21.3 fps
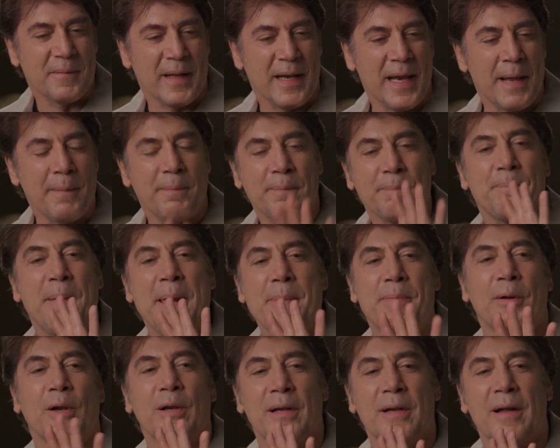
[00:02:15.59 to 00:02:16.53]
like
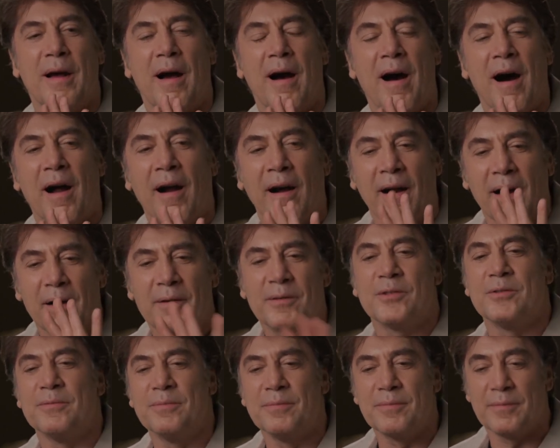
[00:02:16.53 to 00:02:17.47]
people are
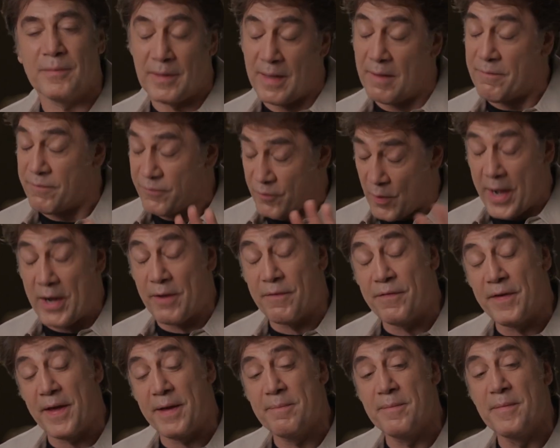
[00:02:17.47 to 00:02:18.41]
afraid
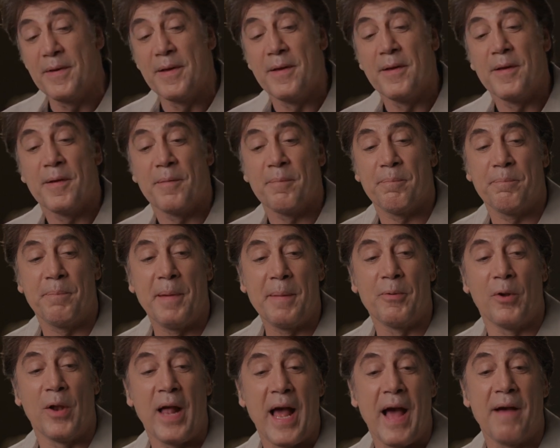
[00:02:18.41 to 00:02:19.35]
of him,
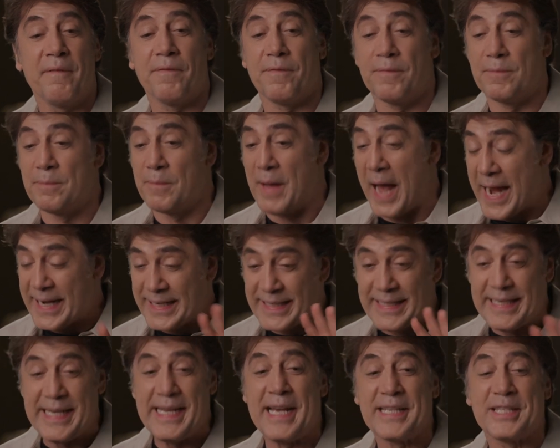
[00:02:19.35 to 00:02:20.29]
people have
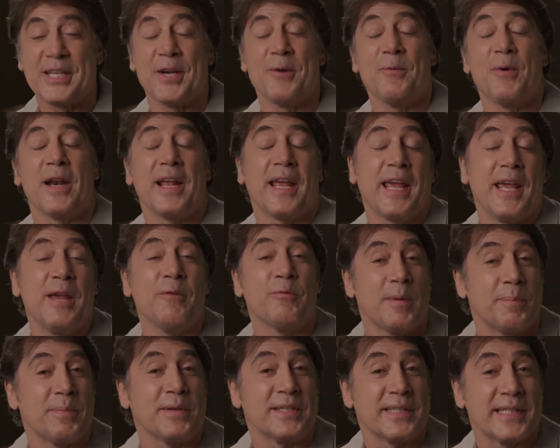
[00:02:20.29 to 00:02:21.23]
ideas of what he
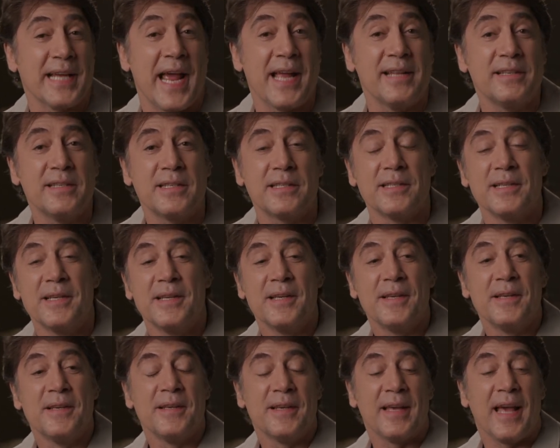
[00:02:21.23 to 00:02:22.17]
represents,
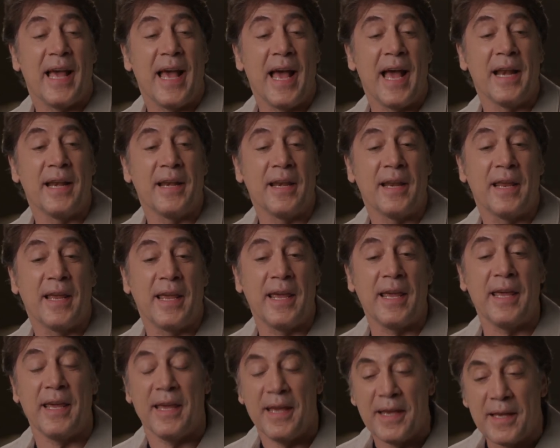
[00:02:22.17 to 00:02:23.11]
and
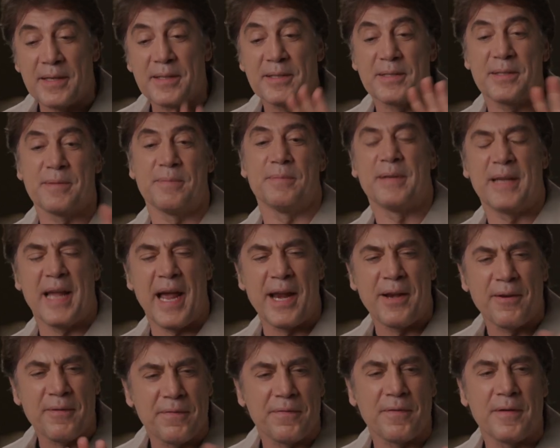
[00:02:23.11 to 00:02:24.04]
he's
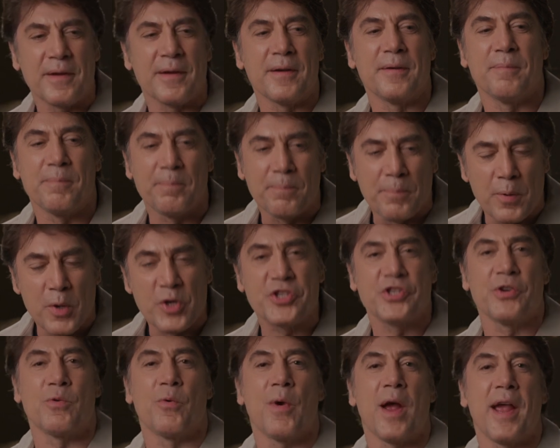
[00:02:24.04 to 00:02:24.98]
kind of
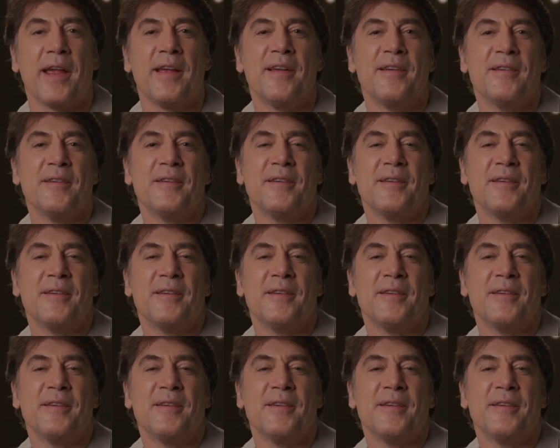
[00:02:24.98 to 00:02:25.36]
pushed away,